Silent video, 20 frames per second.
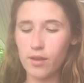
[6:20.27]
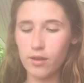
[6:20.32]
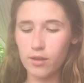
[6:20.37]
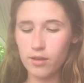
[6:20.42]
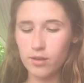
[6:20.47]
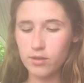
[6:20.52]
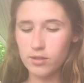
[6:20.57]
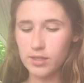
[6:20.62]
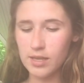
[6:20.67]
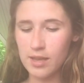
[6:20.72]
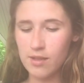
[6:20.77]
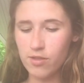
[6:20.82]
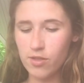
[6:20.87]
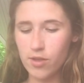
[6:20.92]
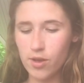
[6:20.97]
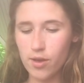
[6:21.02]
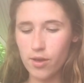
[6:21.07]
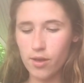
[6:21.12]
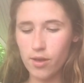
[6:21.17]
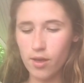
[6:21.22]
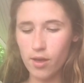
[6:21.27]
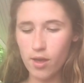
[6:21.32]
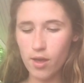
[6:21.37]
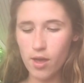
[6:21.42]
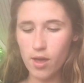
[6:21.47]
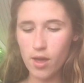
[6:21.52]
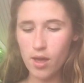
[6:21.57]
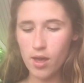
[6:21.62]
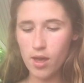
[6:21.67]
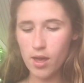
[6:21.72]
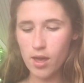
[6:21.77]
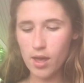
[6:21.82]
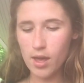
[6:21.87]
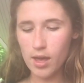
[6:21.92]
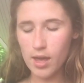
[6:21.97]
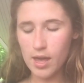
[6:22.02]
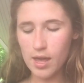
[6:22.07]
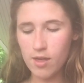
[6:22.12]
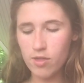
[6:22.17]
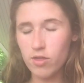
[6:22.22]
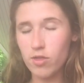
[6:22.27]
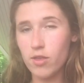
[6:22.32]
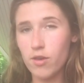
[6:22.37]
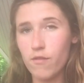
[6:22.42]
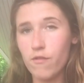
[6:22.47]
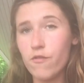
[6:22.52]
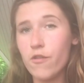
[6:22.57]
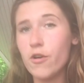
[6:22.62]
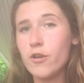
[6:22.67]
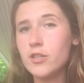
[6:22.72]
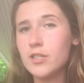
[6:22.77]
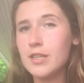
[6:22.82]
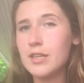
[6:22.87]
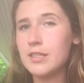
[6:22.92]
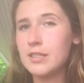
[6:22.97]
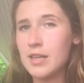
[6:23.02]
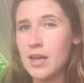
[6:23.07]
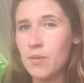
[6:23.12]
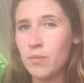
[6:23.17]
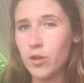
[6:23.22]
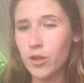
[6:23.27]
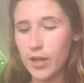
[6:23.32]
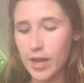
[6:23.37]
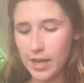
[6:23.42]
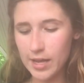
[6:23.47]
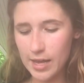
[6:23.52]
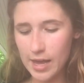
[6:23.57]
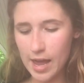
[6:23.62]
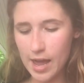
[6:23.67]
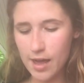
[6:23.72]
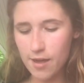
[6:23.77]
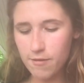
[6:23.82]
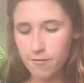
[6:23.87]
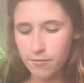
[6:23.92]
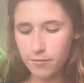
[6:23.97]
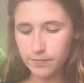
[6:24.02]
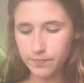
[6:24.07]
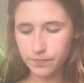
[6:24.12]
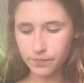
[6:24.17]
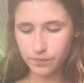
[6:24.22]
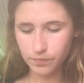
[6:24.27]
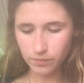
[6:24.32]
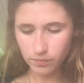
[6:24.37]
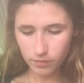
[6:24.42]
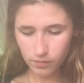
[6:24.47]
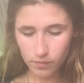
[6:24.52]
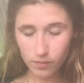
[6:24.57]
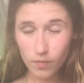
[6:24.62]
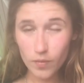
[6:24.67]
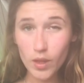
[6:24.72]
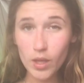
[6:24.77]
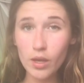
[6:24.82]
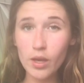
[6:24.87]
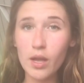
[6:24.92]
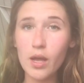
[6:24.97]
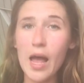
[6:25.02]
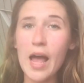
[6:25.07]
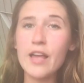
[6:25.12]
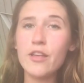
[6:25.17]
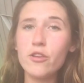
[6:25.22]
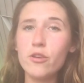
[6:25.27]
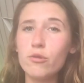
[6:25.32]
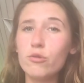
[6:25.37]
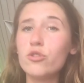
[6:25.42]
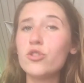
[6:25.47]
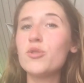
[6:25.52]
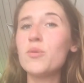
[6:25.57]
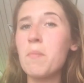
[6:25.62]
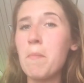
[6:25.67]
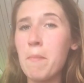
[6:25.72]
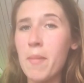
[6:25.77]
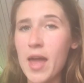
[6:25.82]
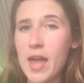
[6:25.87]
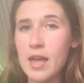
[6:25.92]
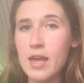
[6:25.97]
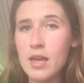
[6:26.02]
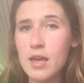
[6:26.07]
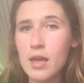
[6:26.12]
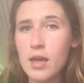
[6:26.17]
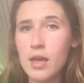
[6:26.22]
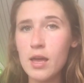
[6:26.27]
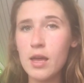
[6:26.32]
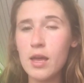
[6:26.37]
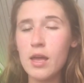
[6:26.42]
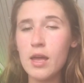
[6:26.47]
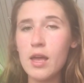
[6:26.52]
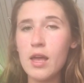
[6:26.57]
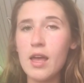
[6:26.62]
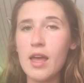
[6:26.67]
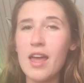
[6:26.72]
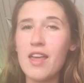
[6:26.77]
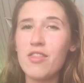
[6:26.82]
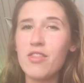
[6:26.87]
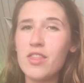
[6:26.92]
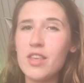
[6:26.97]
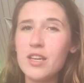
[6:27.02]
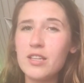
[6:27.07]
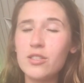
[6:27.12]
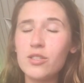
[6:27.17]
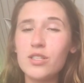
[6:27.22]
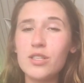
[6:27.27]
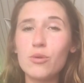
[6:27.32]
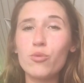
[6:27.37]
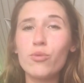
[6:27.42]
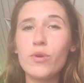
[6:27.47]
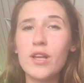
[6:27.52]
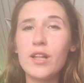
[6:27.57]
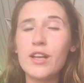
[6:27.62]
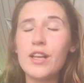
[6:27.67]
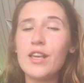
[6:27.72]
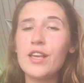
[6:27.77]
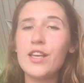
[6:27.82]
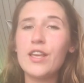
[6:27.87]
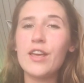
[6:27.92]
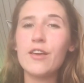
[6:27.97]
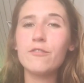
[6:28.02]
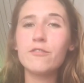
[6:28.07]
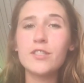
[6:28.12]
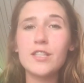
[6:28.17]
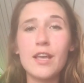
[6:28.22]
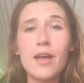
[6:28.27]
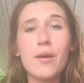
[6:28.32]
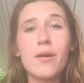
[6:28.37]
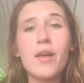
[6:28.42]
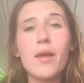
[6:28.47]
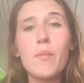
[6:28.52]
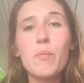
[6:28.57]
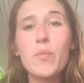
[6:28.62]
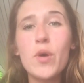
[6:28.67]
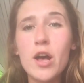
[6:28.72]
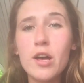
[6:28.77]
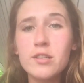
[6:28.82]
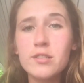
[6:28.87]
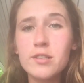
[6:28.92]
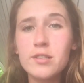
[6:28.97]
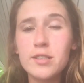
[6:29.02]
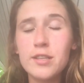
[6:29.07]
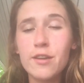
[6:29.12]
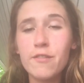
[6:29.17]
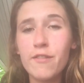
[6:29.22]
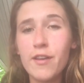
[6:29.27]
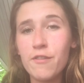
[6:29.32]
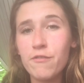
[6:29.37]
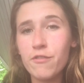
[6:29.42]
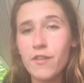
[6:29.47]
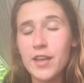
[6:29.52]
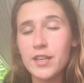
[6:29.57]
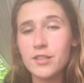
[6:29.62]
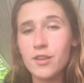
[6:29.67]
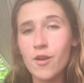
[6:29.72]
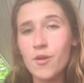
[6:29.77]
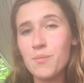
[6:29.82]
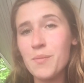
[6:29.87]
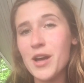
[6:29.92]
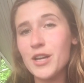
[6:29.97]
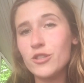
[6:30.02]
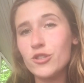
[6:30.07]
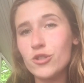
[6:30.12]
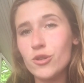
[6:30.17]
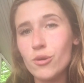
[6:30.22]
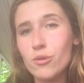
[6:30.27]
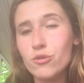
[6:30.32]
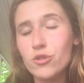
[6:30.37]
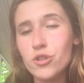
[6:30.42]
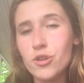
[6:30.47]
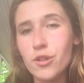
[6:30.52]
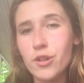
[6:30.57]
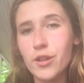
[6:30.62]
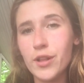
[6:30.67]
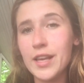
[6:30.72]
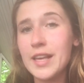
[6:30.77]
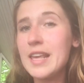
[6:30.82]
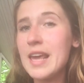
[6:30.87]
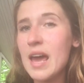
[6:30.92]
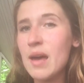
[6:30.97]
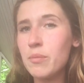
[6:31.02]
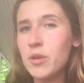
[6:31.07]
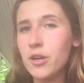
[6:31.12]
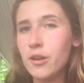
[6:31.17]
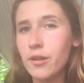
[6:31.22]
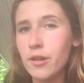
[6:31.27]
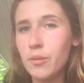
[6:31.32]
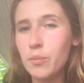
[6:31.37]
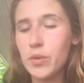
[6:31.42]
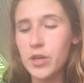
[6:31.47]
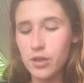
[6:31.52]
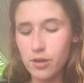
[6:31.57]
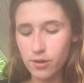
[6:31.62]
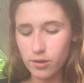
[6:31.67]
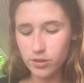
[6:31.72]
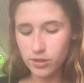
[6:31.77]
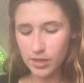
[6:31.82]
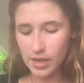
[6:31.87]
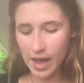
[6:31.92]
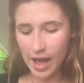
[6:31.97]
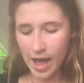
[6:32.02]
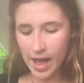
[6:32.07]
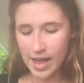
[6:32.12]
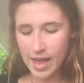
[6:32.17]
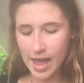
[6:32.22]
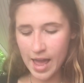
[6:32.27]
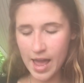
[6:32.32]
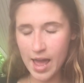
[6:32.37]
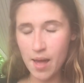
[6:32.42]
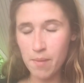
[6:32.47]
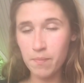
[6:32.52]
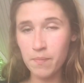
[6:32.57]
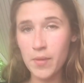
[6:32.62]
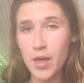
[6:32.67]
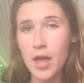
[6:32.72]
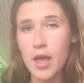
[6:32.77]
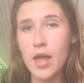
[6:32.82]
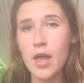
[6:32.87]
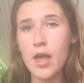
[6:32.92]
Because in the first example I gave, I used may, and this really gives a positive effect on my social capital because I am